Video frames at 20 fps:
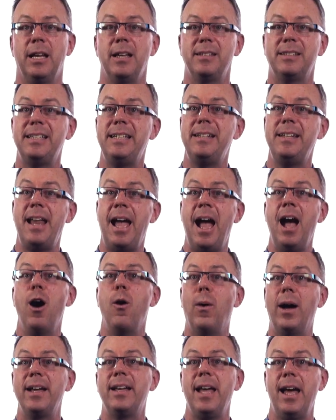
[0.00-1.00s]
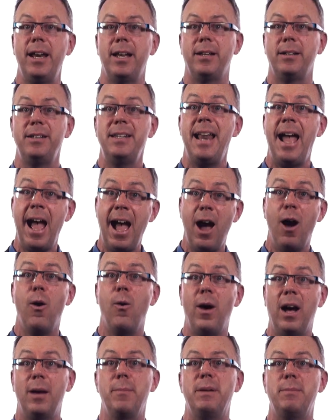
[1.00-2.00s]
See, now I get it.
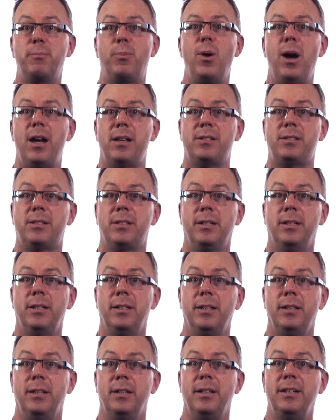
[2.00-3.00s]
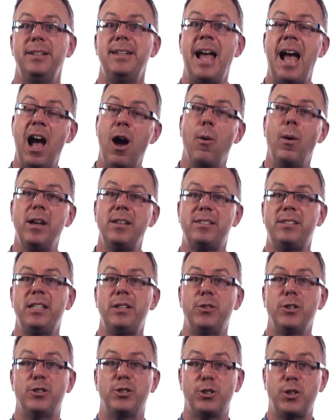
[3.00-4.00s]
Now I'm impressed. Now I
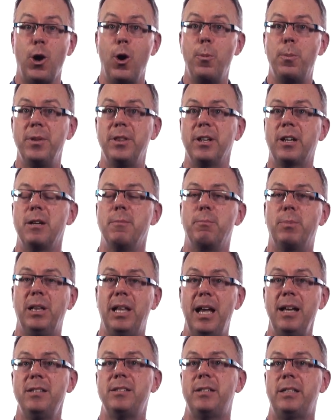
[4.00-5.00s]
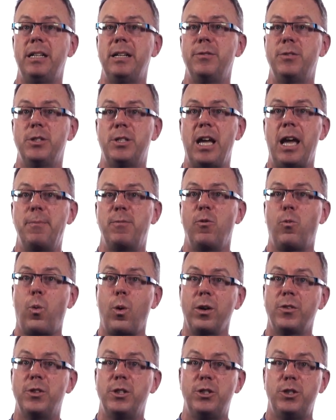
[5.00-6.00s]
see the scope and the complexity of the type of
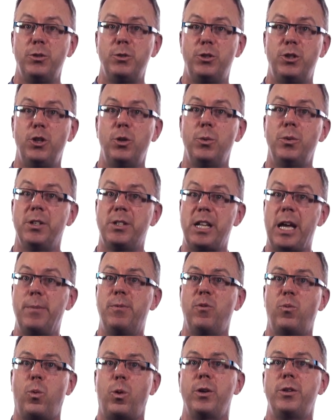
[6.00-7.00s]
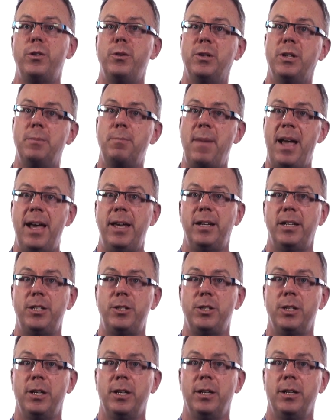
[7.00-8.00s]
work that you do and the type of work you can
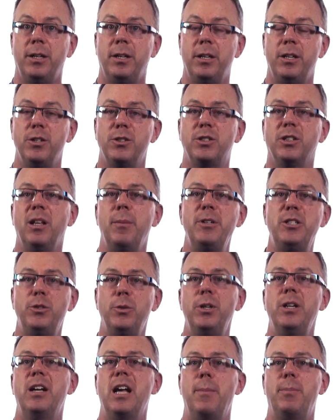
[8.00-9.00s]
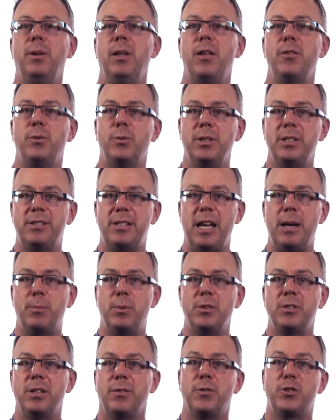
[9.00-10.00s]
manage. So let me show you a couple other
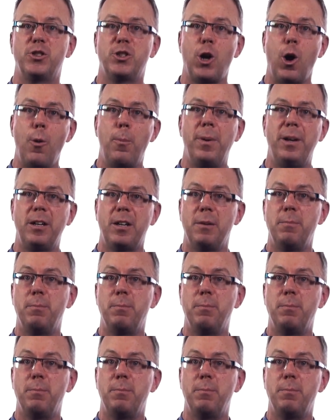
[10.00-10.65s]
examples of scope and